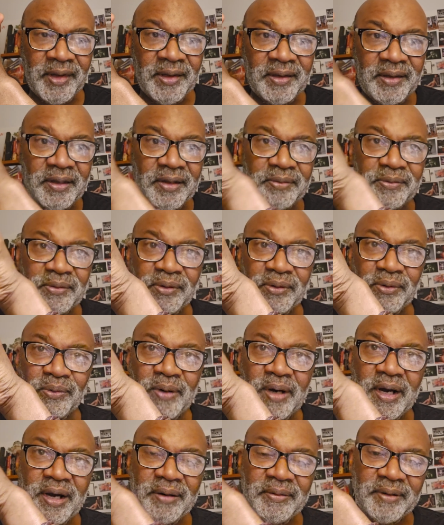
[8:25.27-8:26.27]

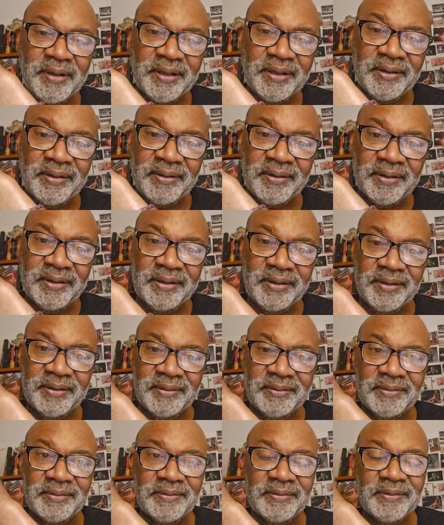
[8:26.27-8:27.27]
wiring, or,
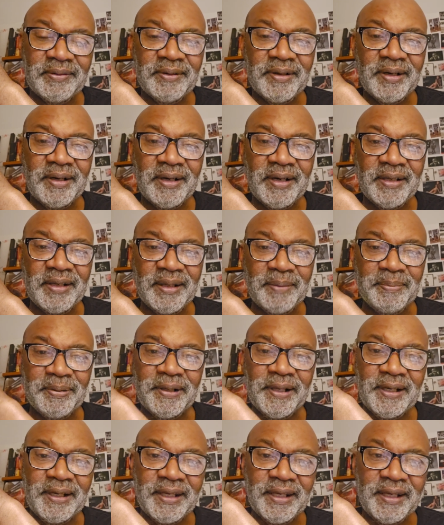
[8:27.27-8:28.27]
and they
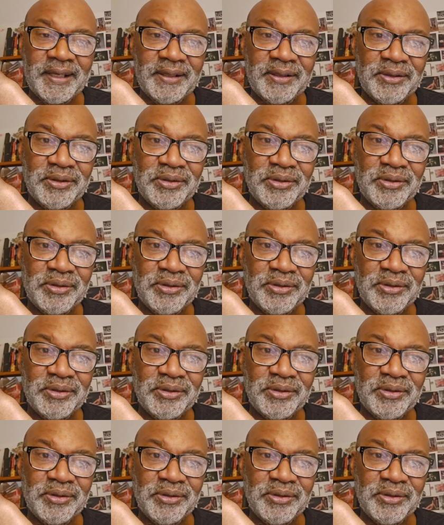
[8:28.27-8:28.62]
unplug